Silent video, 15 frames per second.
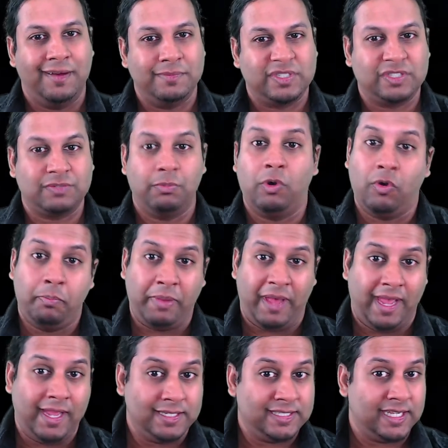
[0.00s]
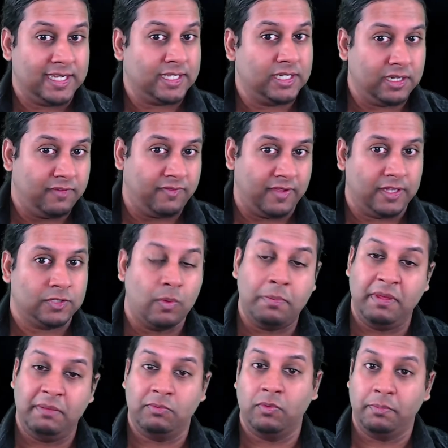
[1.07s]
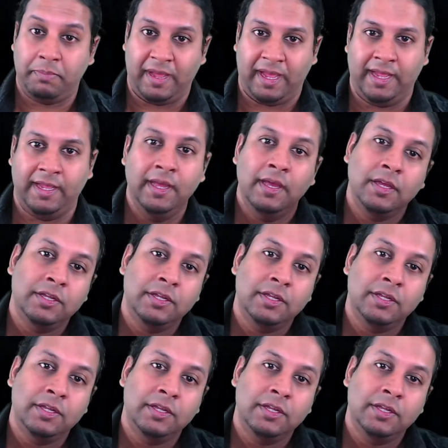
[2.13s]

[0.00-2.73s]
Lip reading: small paid ticketed events where people would pay